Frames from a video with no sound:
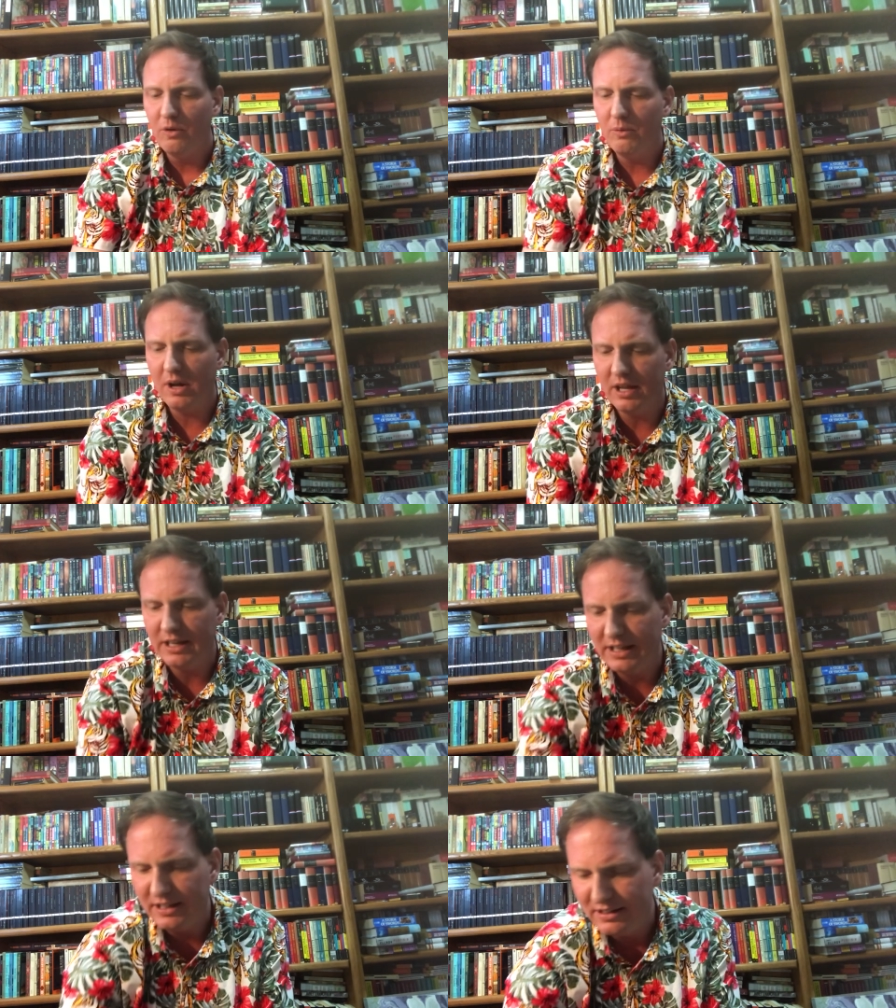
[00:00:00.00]
Well,
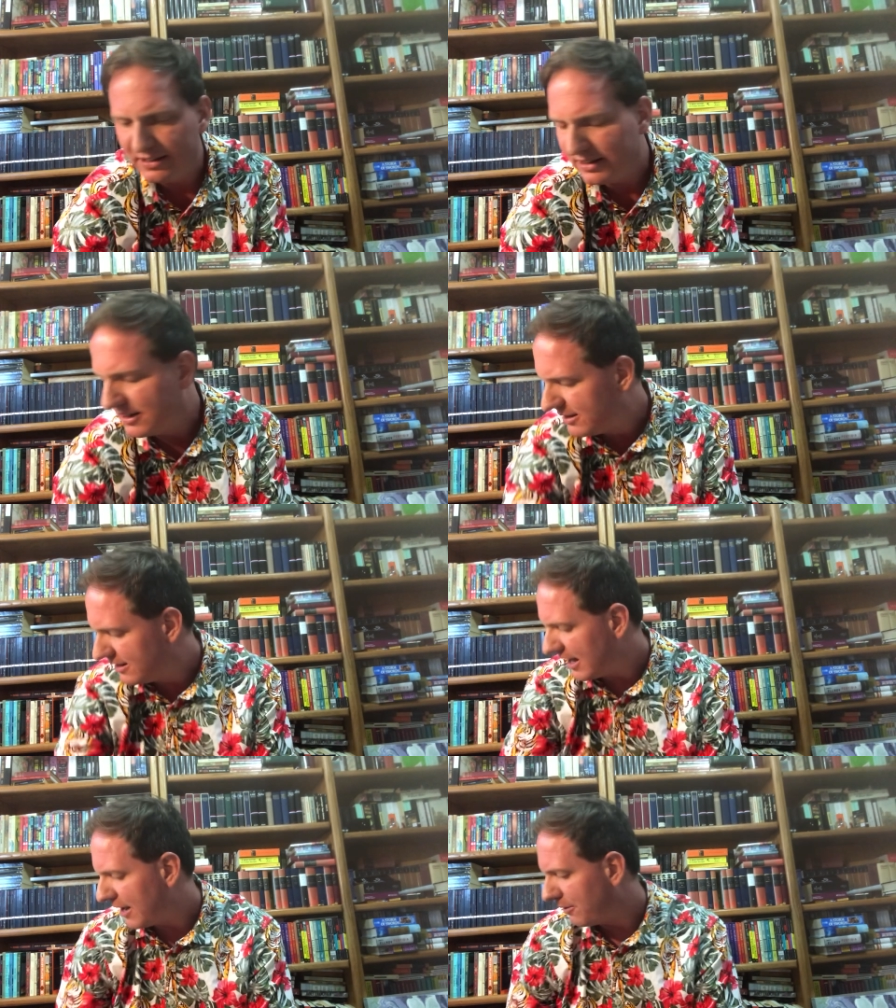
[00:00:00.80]
in
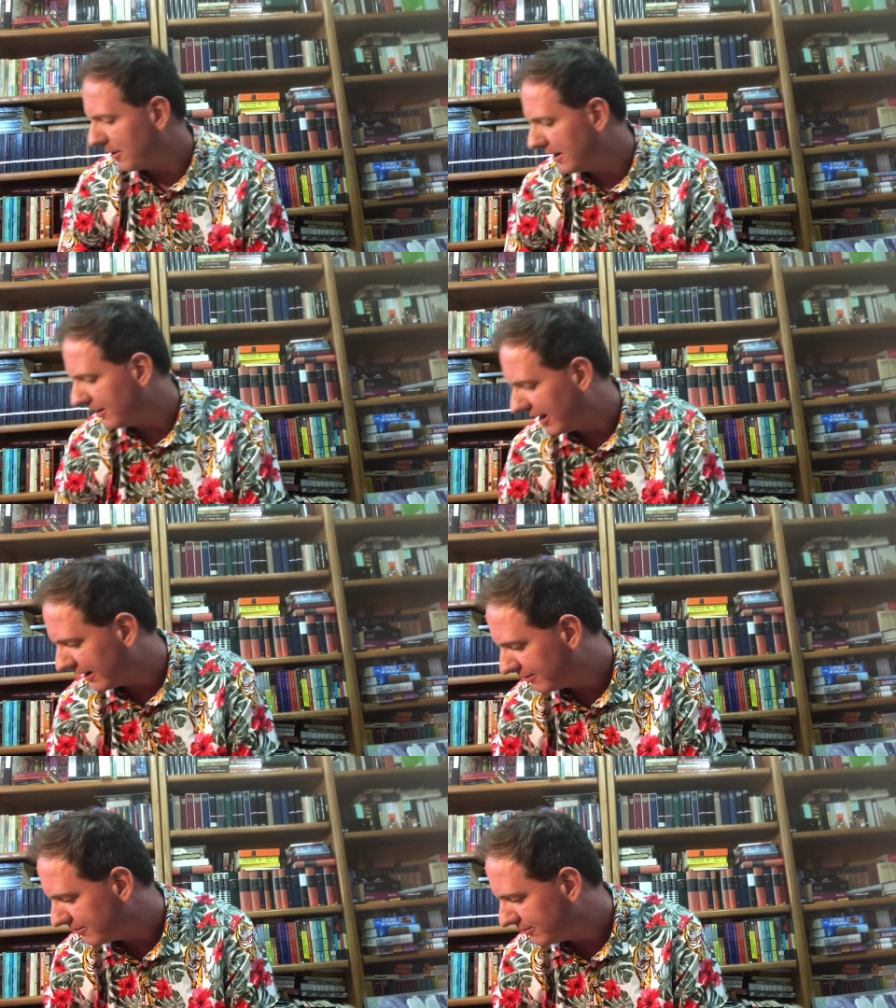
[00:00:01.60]
I don't want to like
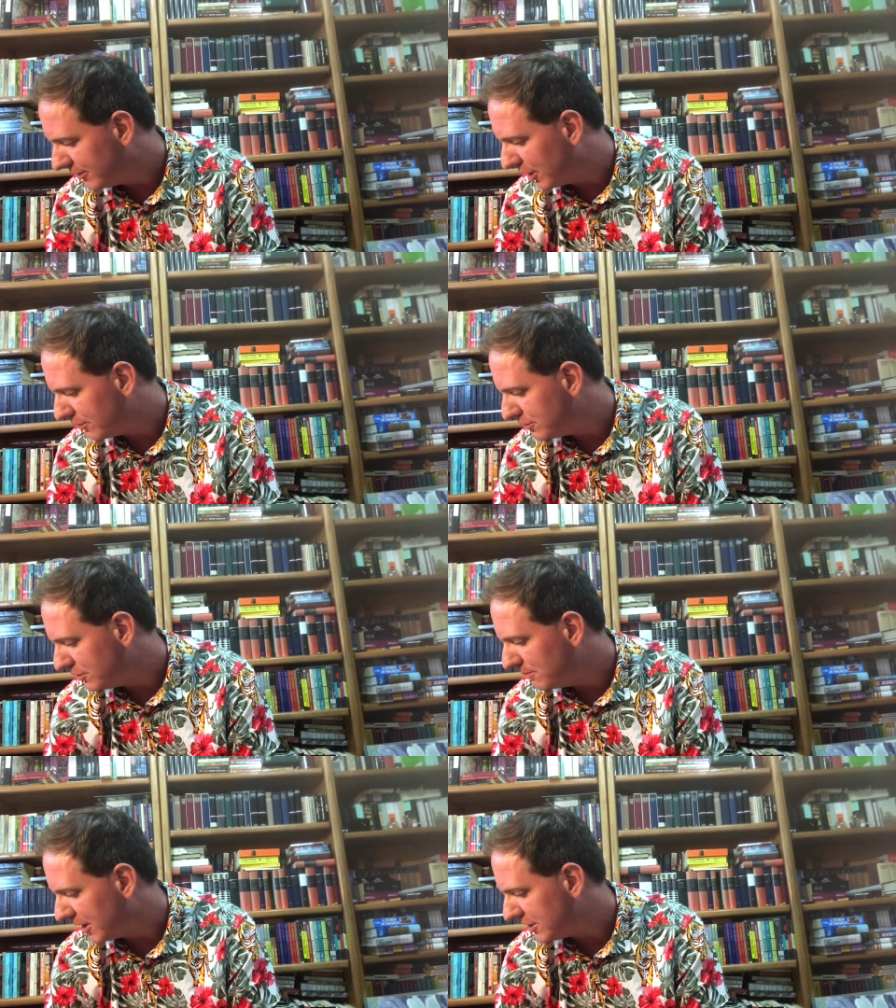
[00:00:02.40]
go too
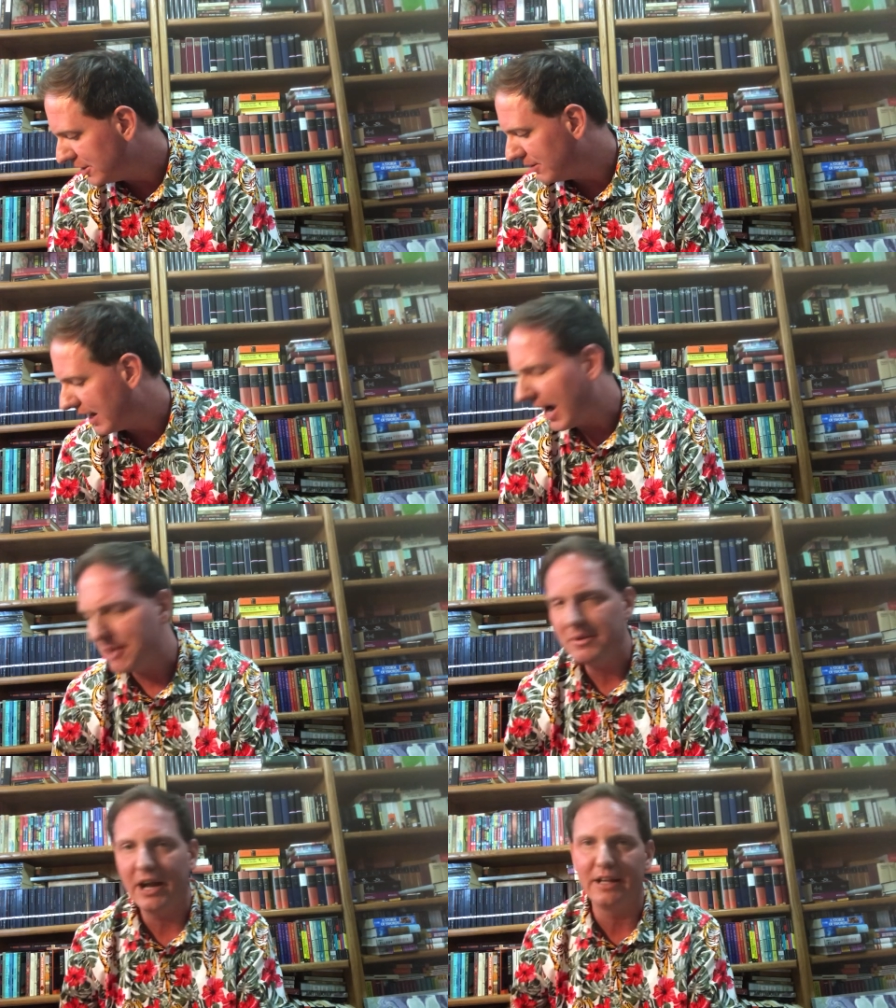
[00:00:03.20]
much into it.
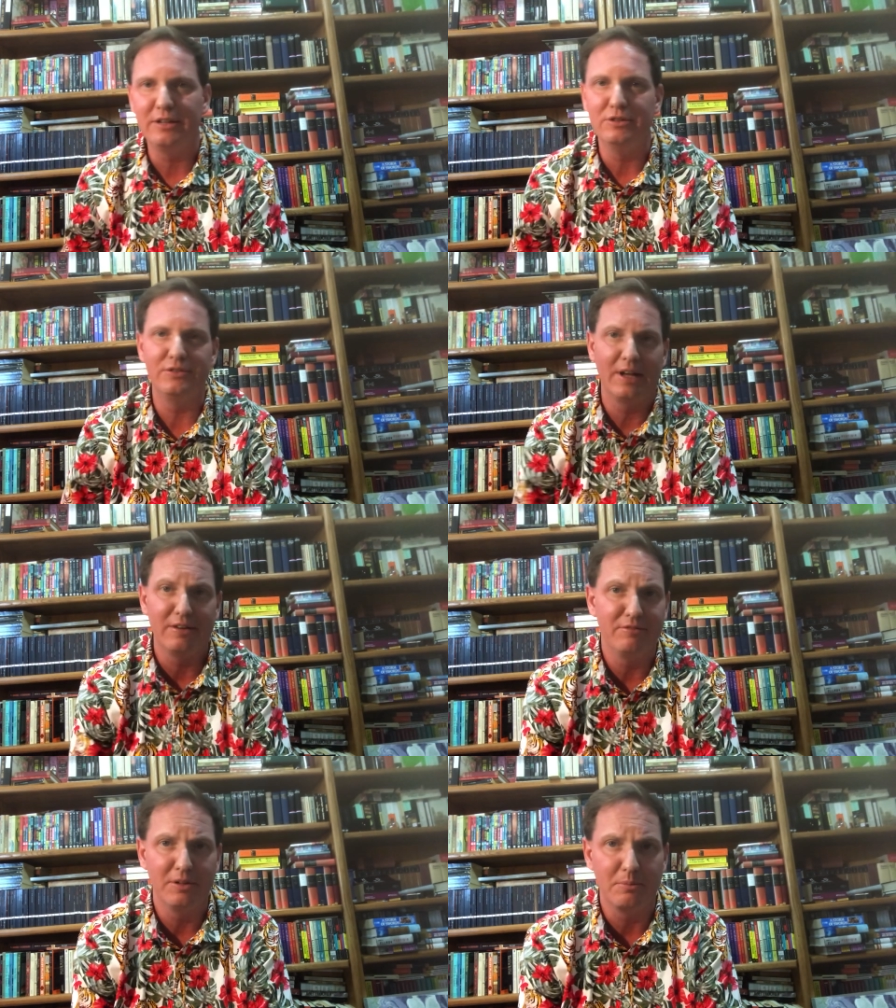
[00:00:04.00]
I'm not a huge fan of
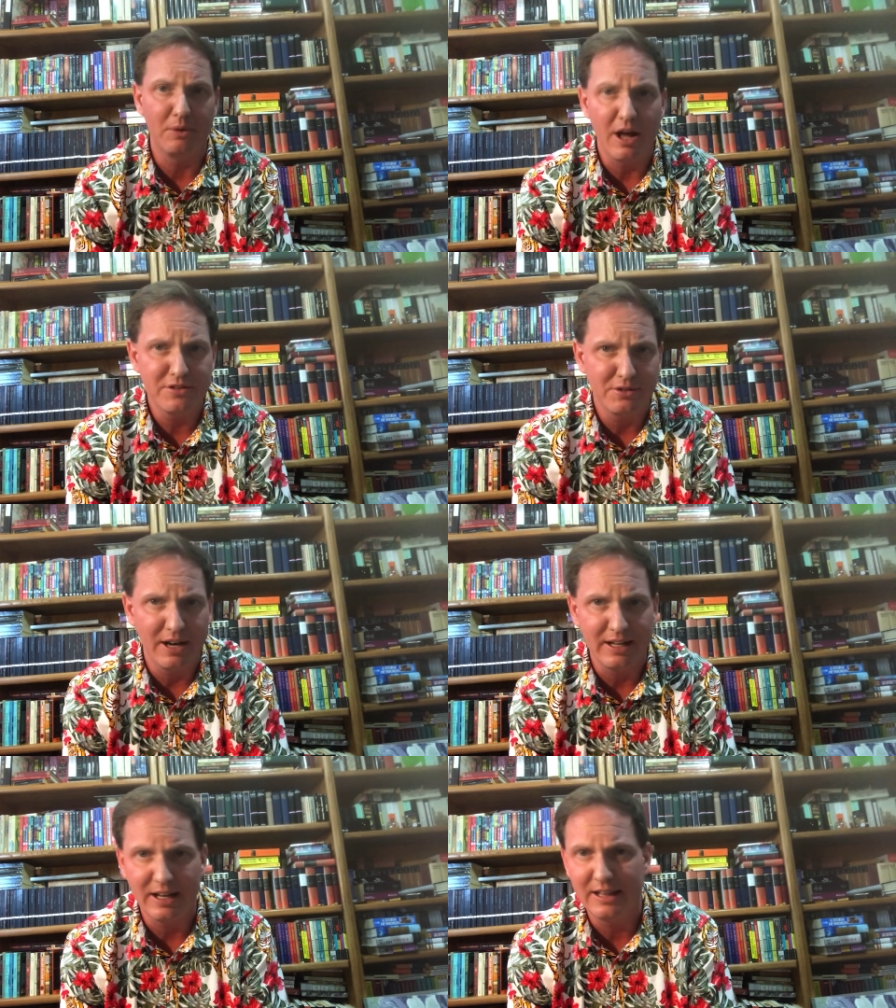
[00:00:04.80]
Philip Roth's
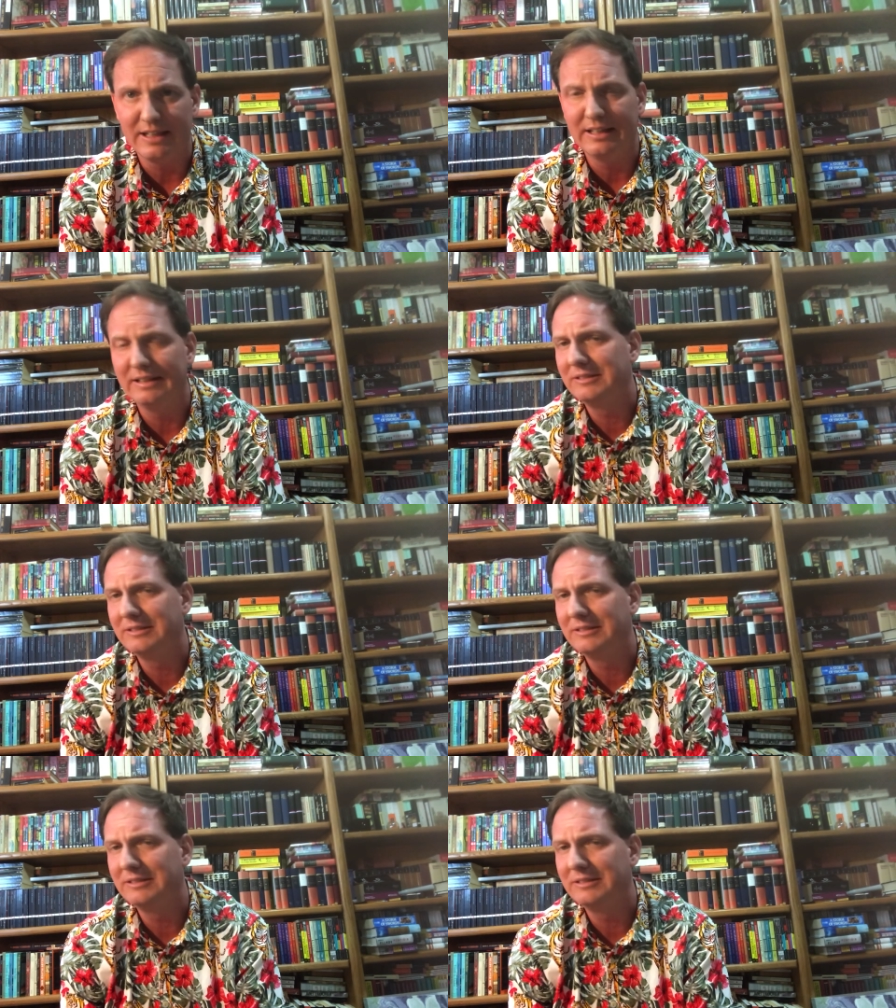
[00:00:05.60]
writing, I think.